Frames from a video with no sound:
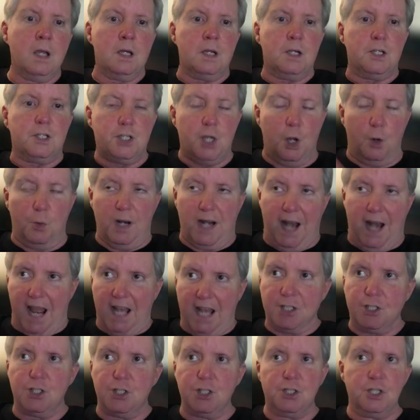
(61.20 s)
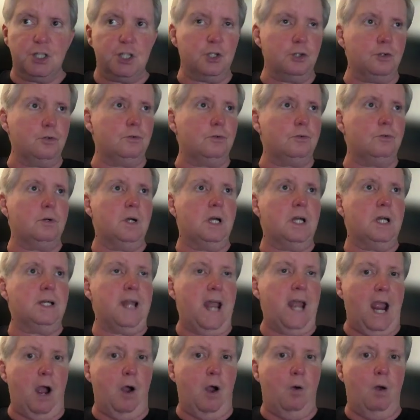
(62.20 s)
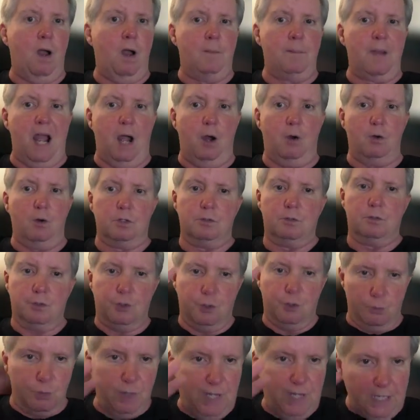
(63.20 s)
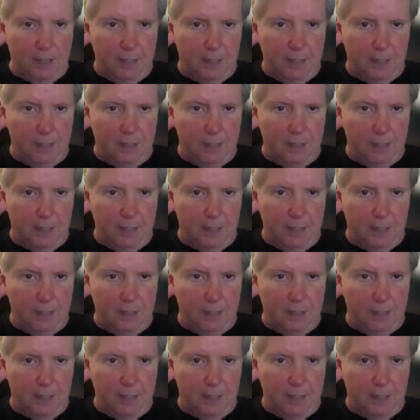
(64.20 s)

So it asks you now about three